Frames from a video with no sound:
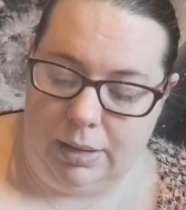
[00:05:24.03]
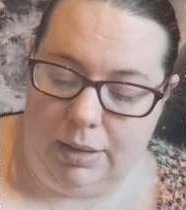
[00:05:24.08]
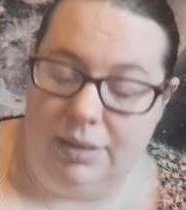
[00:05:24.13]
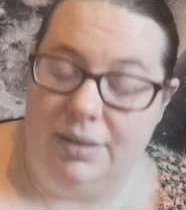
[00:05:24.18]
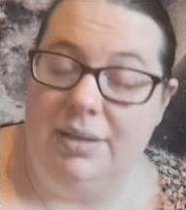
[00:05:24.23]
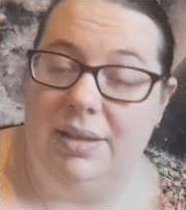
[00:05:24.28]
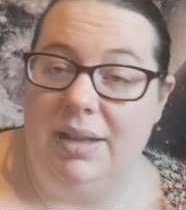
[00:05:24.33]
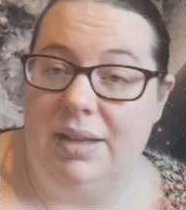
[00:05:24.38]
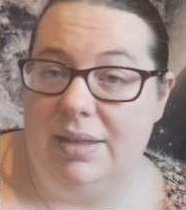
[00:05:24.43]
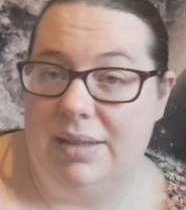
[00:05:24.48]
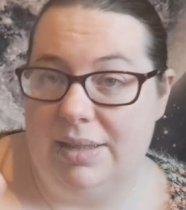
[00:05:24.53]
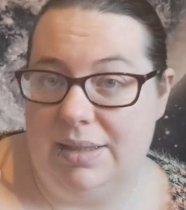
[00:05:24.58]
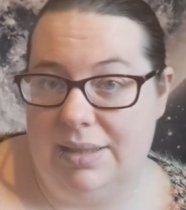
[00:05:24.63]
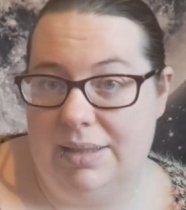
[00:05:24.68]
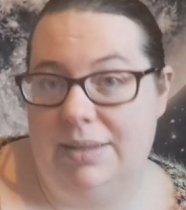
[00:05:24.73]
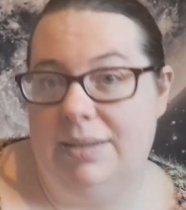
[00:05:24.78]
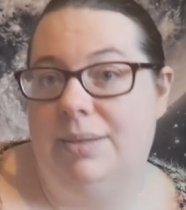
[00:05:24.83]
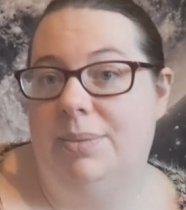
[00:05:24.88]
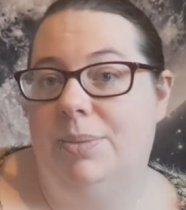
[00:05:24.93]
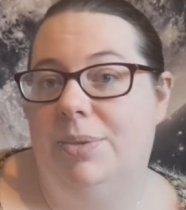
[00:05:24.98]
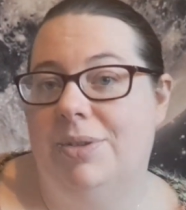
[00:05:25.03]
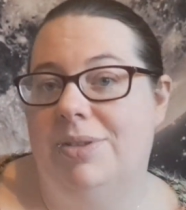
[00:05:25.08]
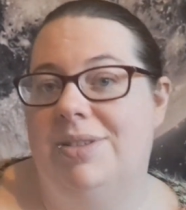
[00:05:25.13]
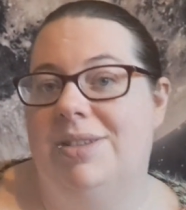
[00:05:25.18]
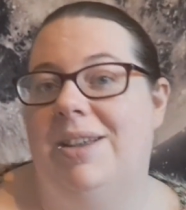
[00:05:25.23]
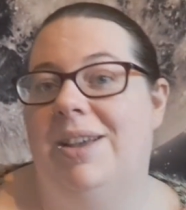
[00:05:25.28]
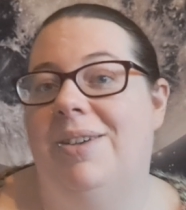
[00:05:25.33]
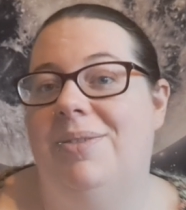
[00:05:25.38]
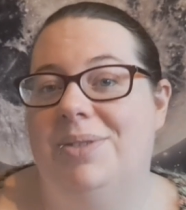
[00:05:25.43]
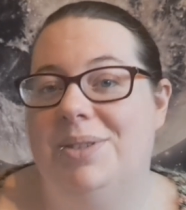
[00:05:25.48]
this will
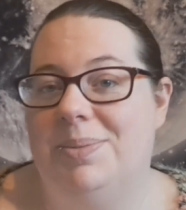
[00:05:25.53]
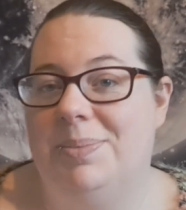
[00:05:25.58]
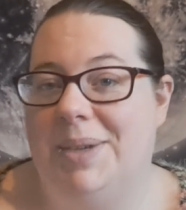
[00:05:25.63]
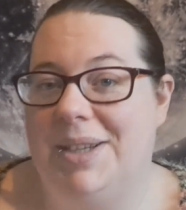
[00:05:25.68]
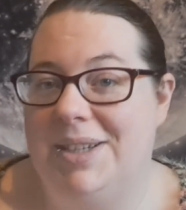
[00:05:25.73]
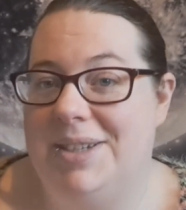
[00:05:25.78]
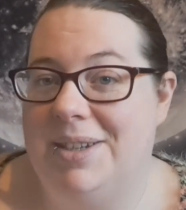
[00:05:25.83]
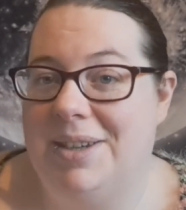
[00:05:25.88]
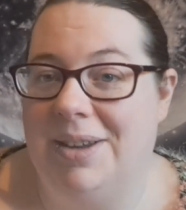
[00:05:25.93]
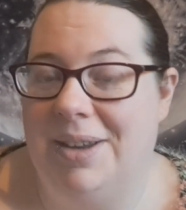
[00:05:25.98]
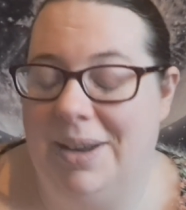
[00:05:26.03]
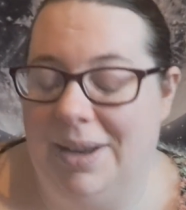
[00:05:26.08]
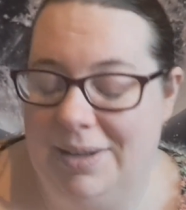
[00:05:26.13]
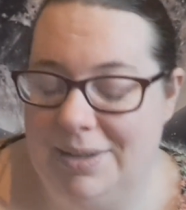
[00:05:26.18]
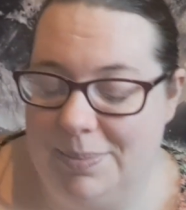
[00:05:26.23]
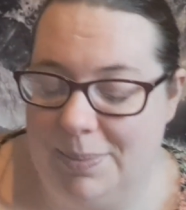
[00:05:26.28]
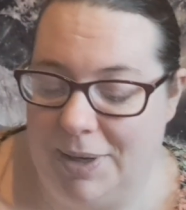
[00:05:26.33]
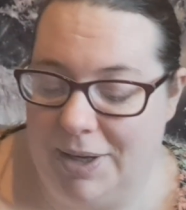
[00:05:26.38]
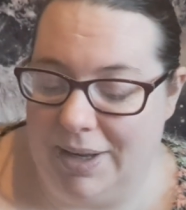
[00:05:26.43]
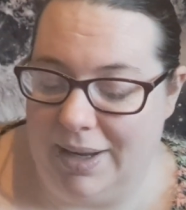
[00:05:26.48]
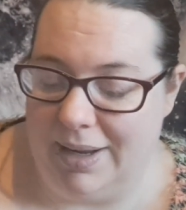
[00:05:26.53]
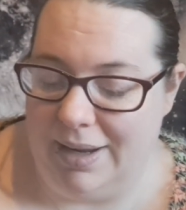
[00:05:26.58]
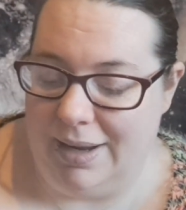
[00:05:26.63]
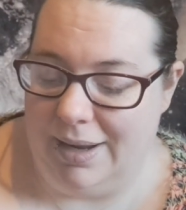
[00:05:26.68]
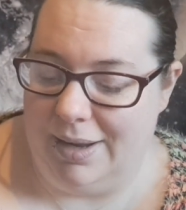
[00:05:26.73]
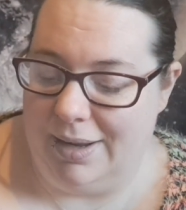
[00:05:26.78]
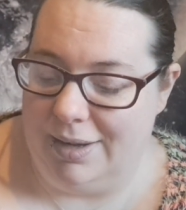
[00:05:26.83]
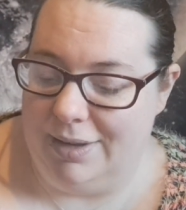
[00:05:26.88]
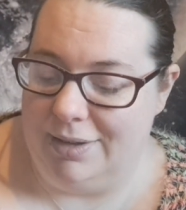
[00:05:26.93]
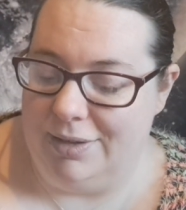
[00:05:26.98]
serve as
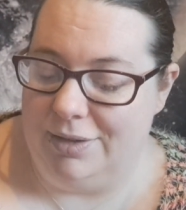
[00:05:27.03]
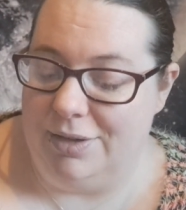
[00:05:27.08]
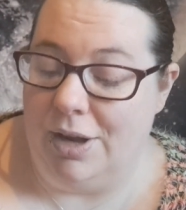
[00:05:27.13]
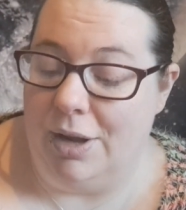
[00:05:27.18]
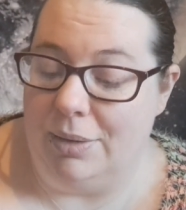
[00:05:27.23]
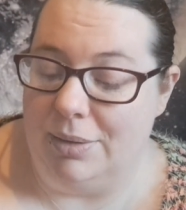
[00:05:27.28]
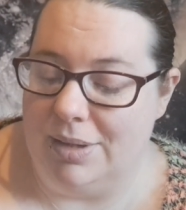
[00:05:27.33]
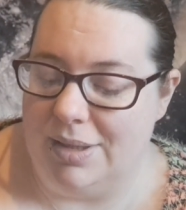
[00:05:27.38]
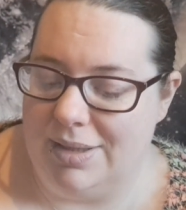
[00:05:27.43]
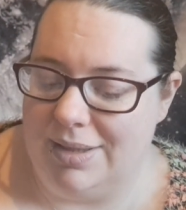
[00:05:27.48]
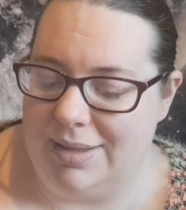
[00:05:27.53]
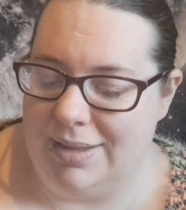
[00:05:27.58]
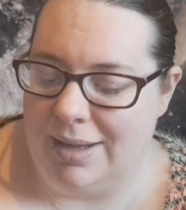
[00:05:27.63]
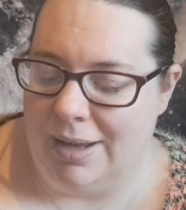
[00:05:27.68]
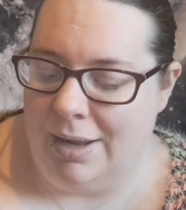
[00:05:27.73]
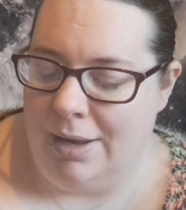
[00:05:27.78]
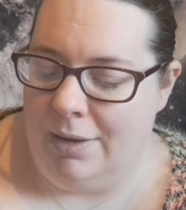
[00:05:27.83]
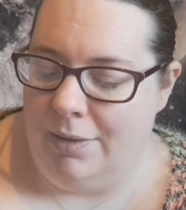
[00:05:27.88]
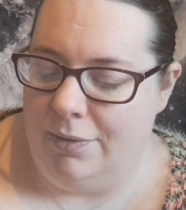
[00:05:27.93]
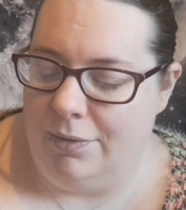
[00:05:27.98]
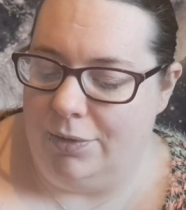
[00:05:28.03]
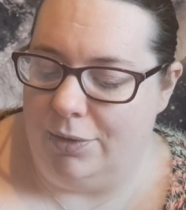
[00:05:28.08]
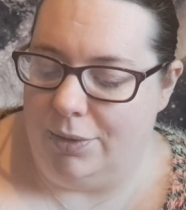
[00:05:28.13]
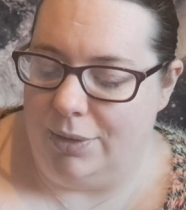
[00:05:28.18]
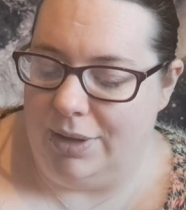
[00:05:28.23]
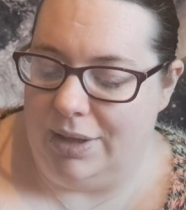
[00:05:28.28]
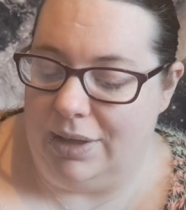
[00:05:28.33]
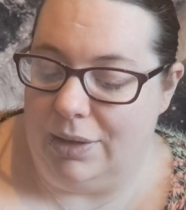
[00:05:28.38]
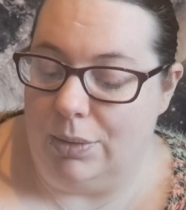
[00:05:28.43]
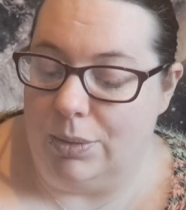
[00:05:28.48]
my notes for
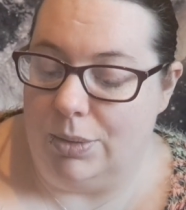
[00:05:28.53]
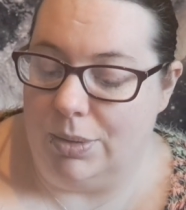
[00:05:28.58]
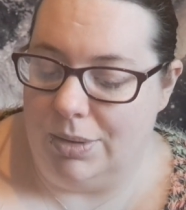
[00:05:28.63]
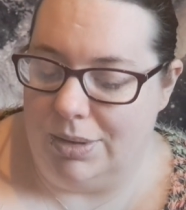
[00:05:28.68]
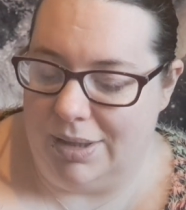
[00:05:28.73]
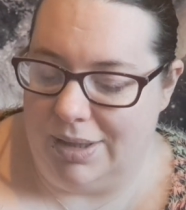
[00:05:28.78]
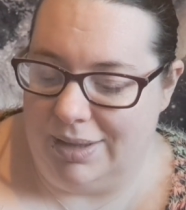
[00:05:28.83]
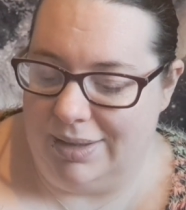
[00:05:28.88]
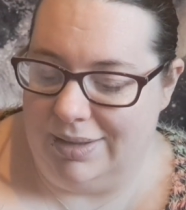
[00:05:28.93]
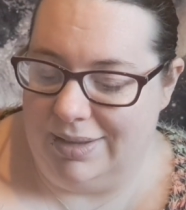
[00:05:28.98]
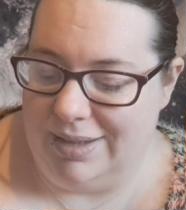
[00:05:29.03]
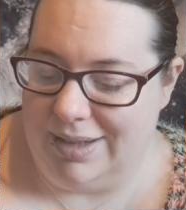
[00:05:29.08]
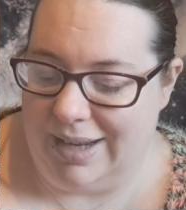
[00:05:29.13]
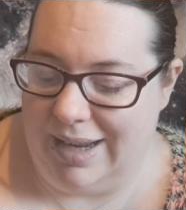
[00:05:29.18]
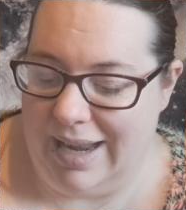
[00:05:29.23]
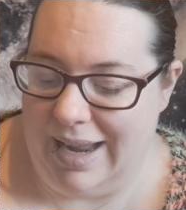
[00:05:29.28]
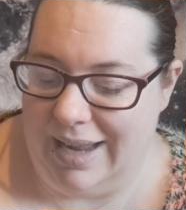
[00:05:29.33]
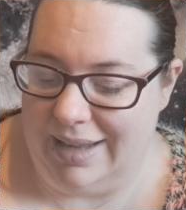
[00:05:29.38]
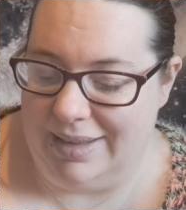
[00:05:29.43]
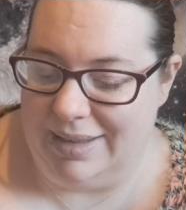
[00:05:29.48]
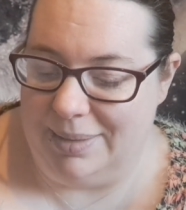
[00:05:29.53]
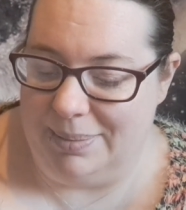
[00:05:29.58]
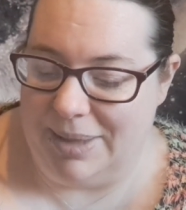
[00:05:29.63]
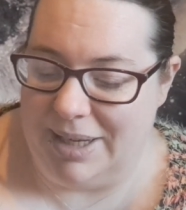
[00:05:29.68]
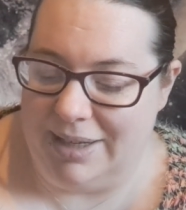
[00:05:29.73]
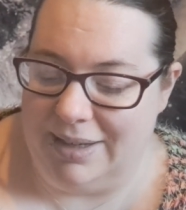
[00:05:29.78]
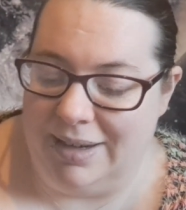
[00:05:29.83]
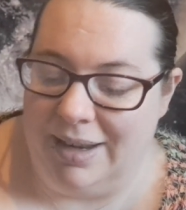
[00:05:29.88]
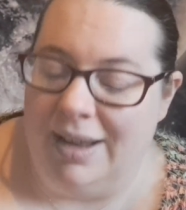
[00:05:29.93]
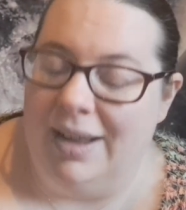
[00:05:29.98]
the order I had them
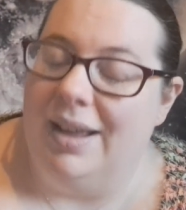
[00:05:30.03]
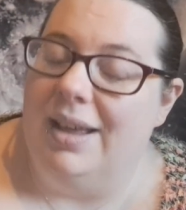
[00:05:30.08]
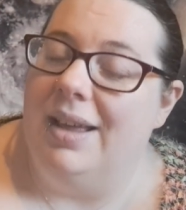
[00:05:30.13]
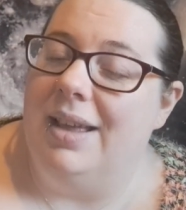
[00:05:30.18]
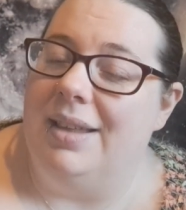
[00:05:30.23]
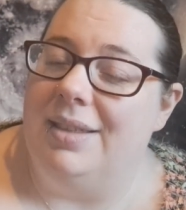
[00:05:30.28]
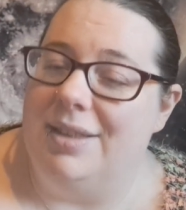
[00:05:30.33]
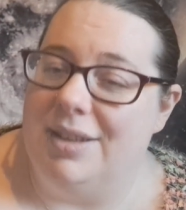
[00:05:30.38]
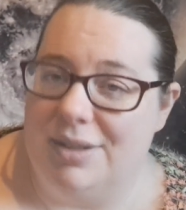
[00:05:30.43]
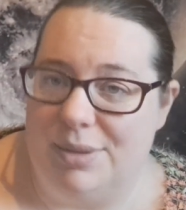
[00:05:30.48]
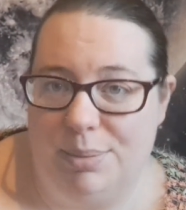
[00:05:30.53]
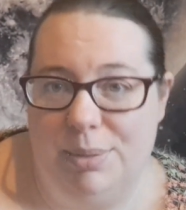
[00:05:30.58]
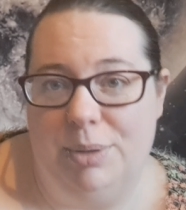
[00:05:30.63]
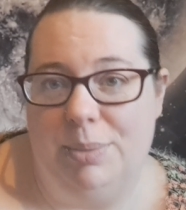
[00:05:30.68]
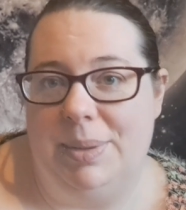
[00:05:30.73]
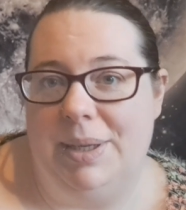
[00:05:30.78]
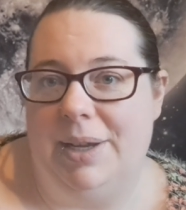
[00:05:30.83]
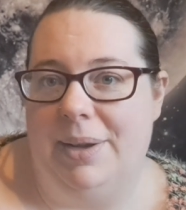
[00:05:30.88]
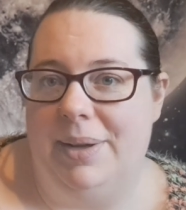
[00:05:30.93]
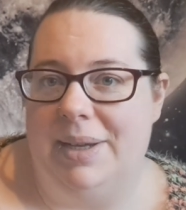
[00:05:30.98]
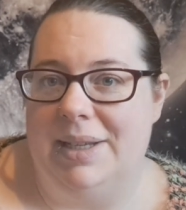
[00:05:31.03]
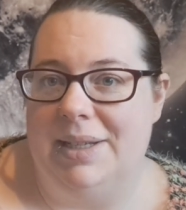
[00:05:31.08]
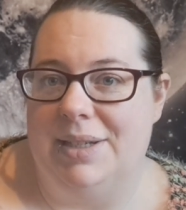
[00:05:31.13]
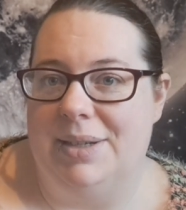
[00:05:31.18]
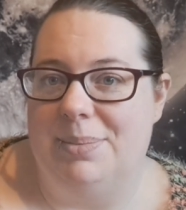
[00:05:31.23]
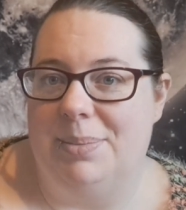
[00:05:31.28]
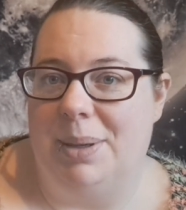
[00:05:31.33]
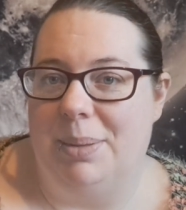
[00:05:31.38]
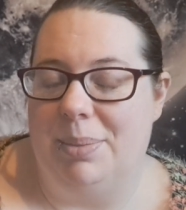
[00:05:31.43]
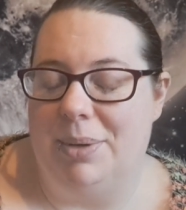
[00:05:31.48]
in. This will be going
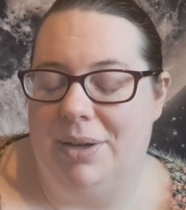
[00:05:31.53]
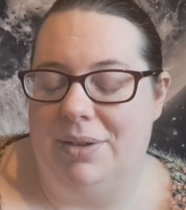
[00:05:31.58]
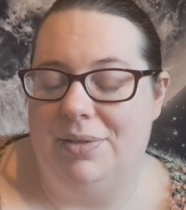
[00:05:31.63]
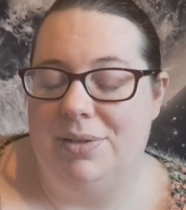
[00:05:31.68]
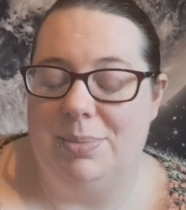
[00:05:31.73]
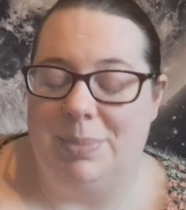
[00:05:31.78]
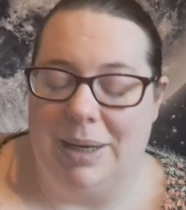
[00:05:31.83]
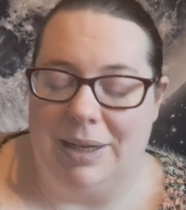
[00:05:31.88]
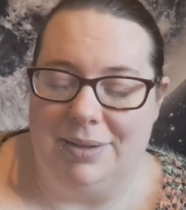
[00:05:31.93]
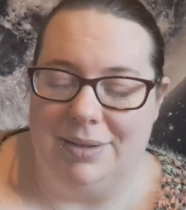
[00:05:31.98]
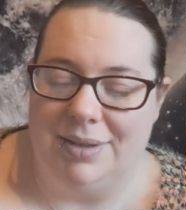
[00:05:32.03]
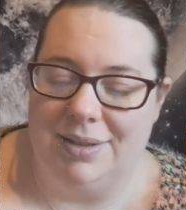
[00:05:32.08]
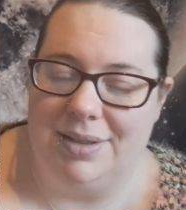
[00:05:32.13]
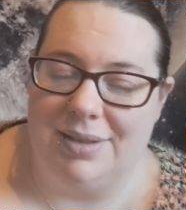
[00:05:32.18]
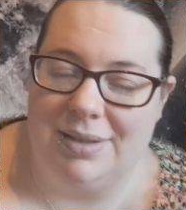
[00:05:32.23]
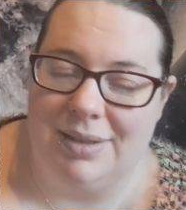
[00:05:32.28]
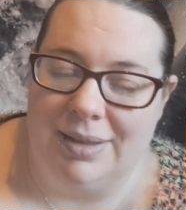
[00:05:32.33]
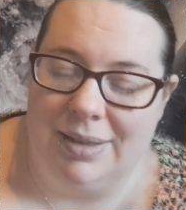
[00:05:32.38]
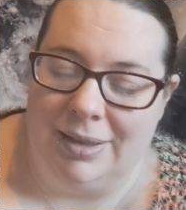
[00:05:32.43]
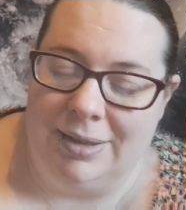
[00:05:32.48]
into my book of spells.